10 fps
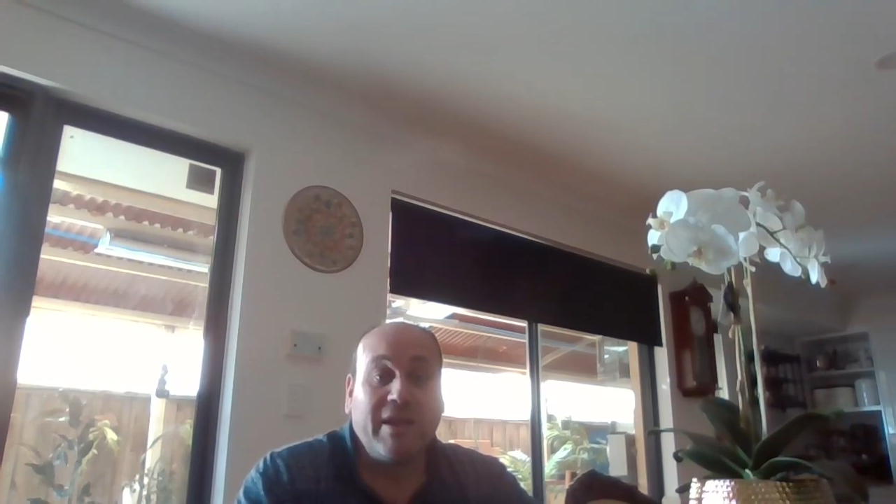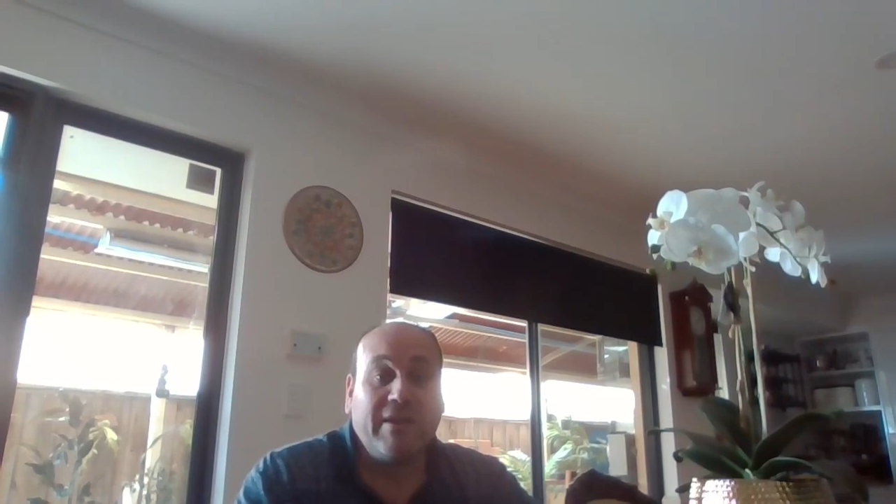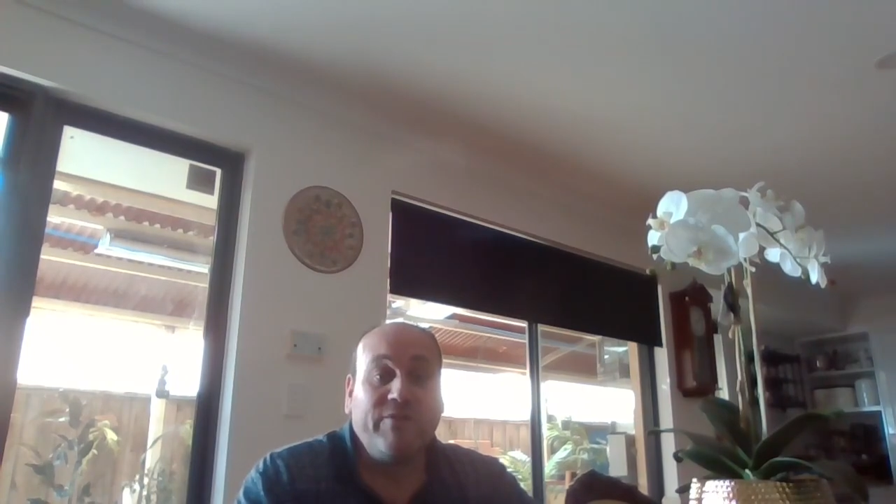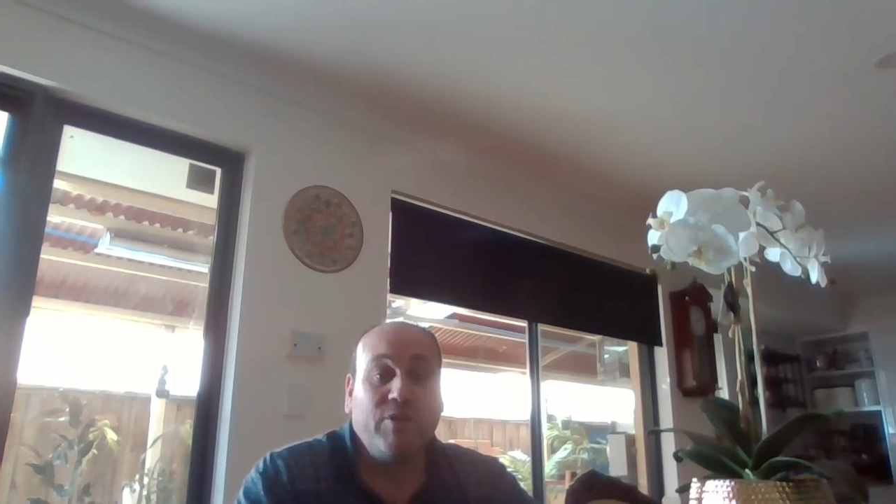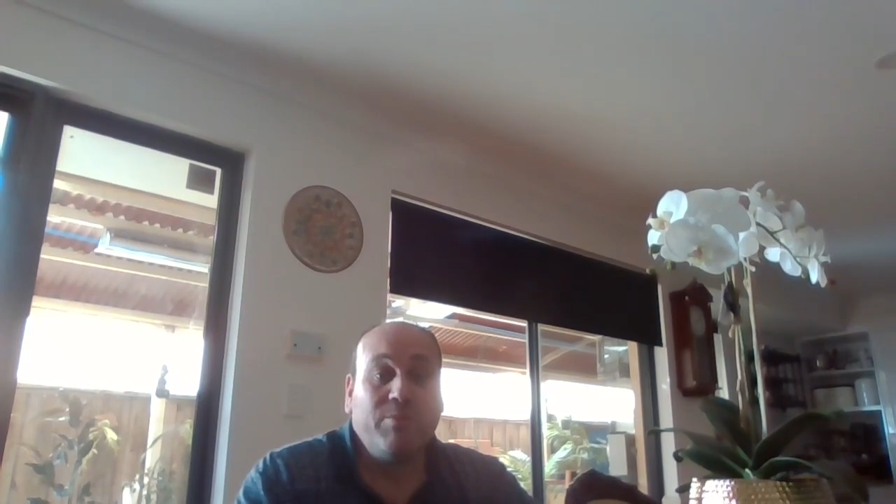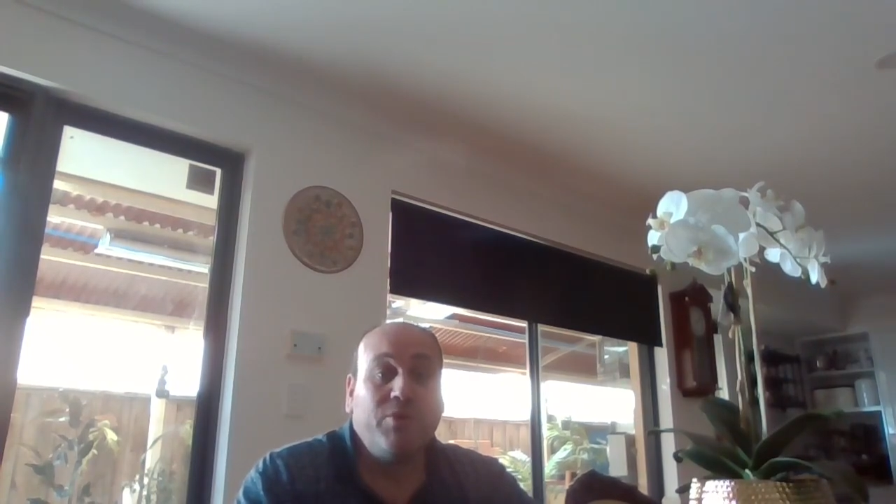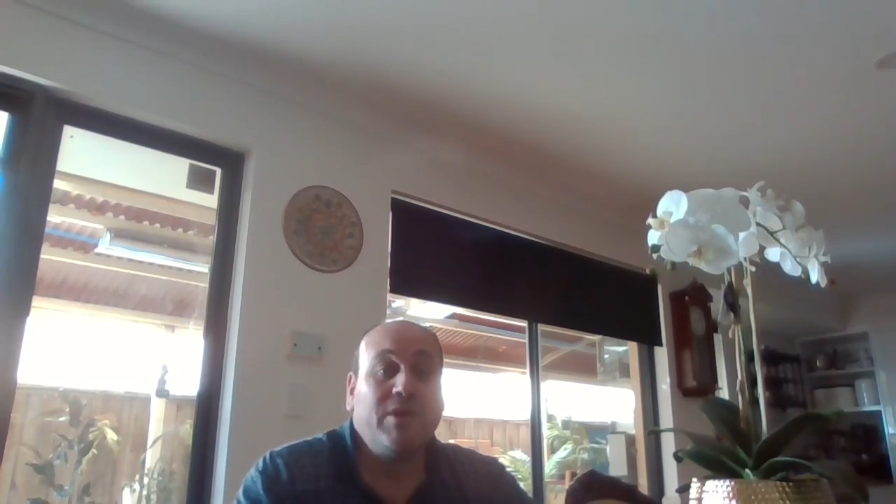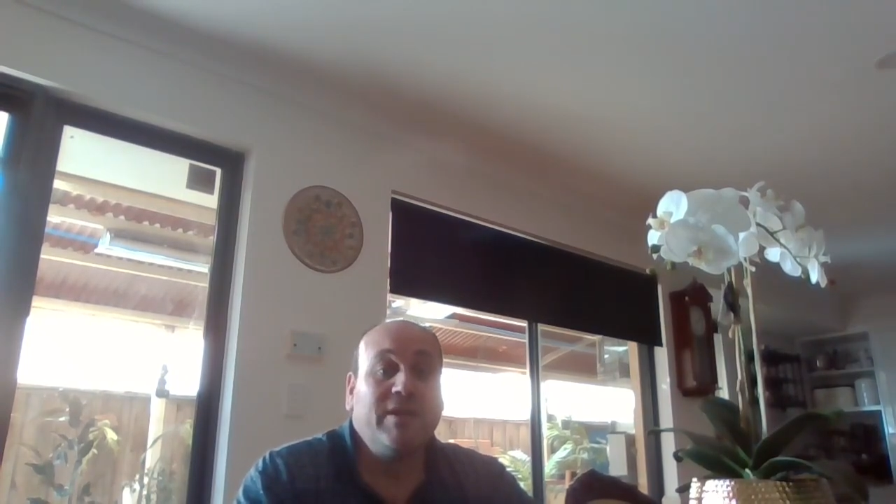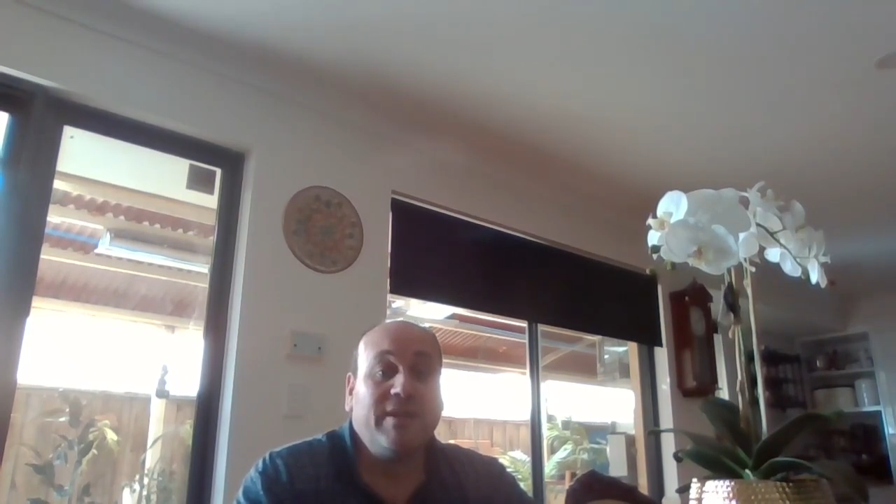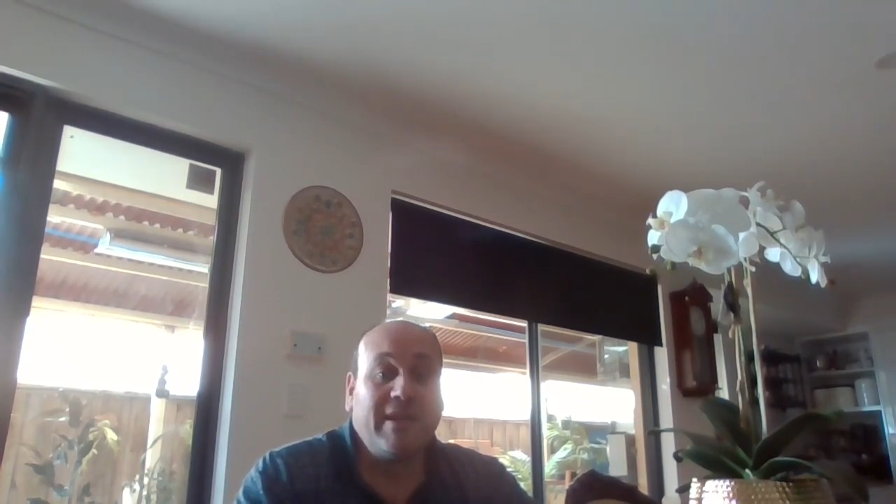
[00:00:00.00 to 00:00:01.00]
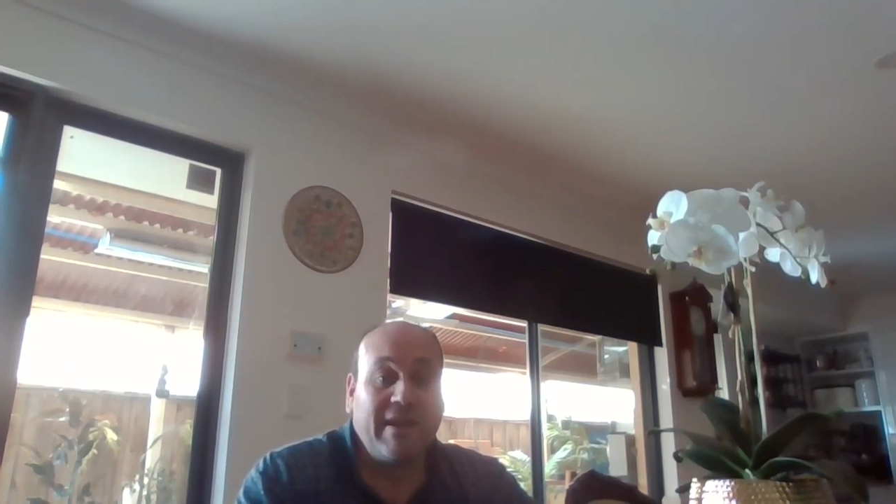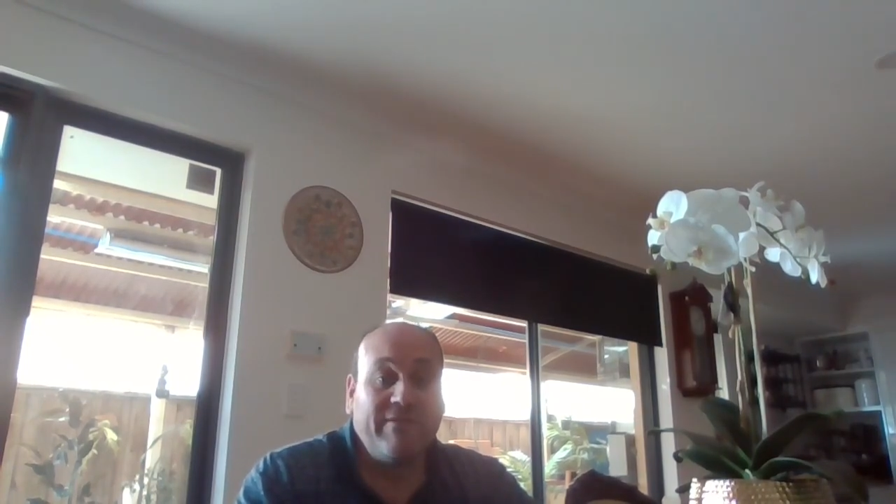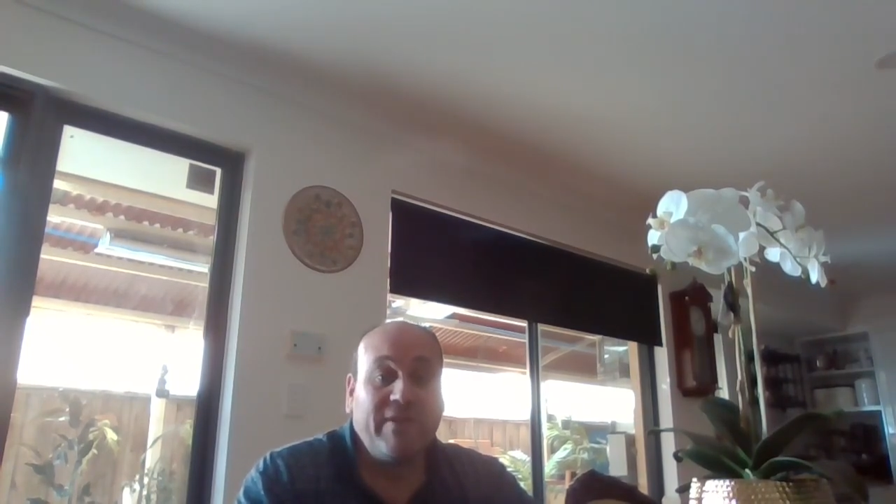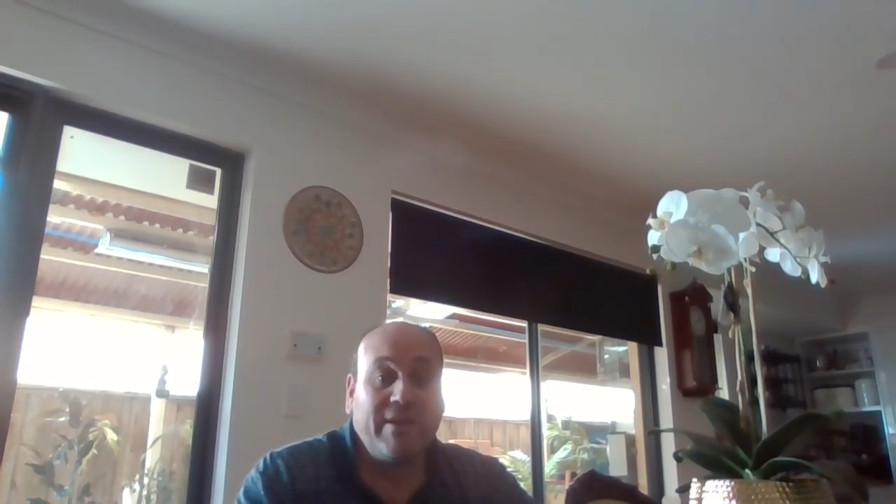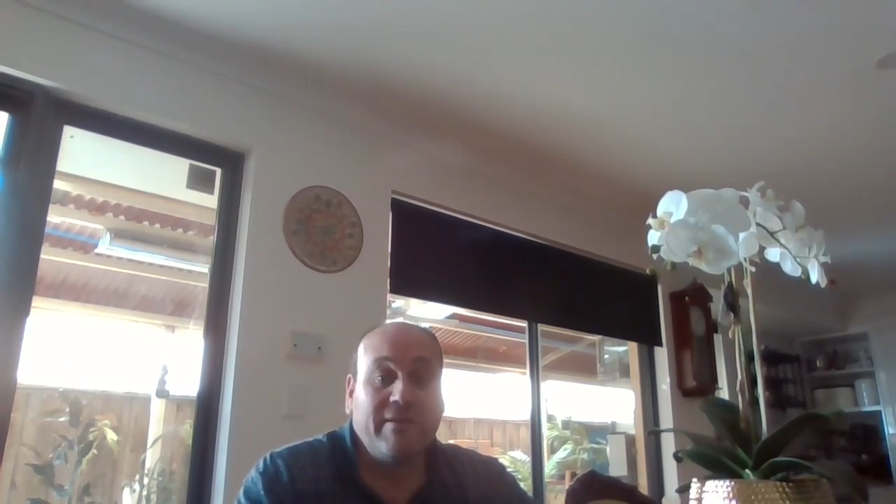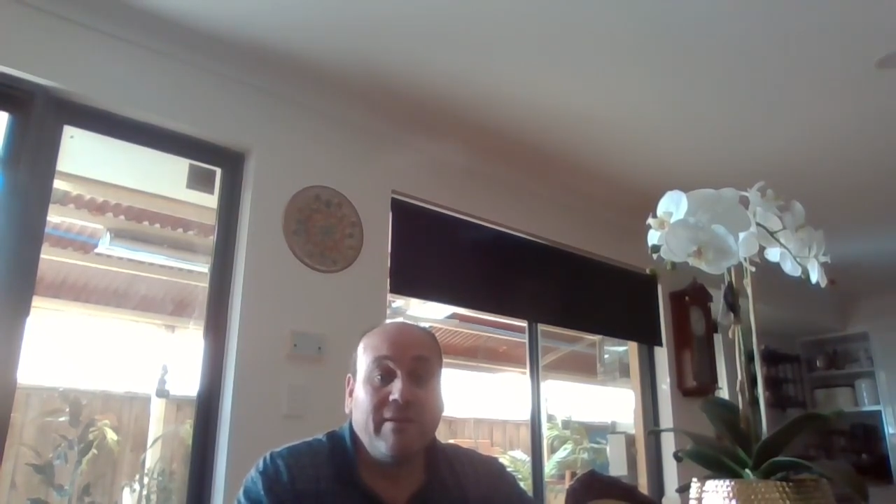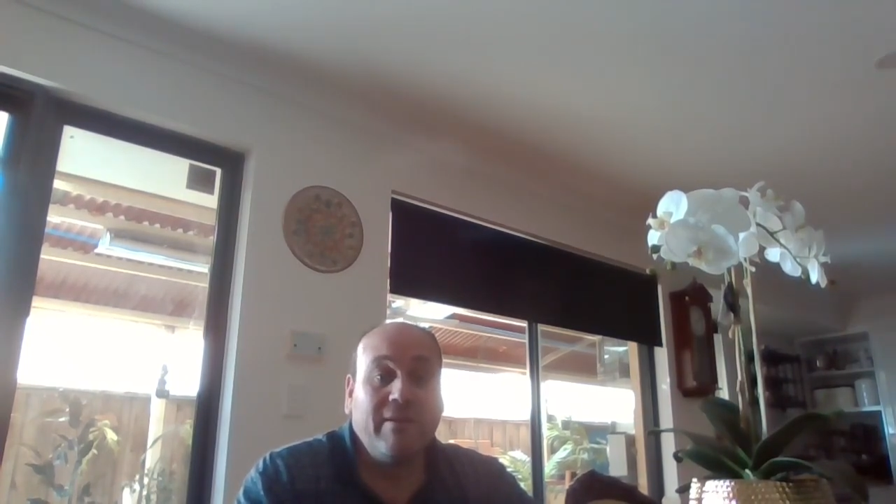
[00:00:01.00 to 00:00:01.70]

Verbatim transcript: And if you put in the effort,